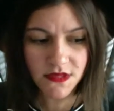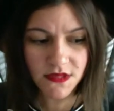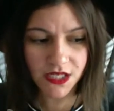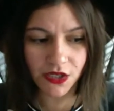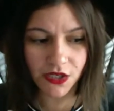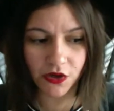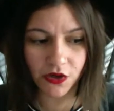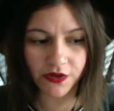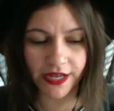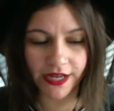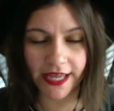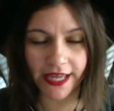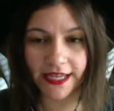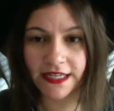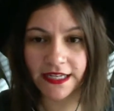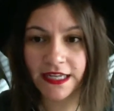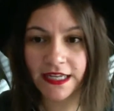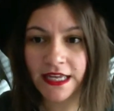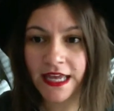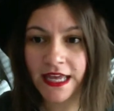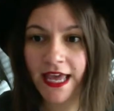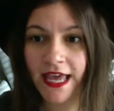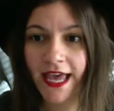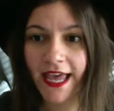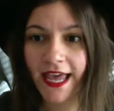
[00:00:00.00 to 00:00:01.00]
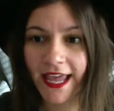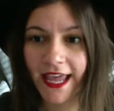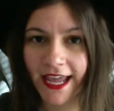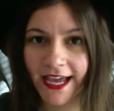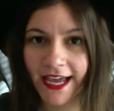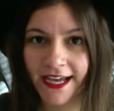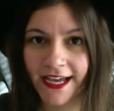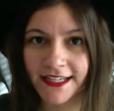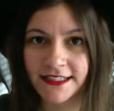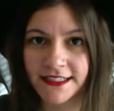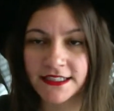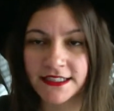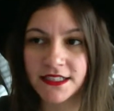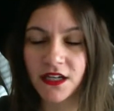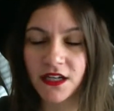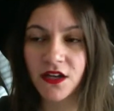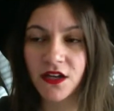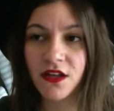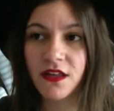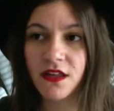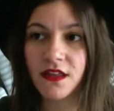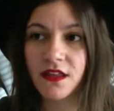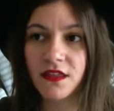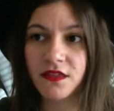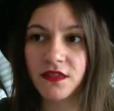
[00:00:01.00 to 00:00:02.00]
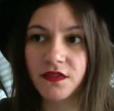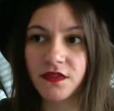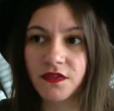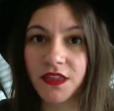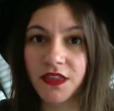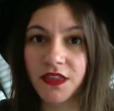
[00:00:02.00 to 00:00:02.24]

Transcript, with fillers: Okay. And the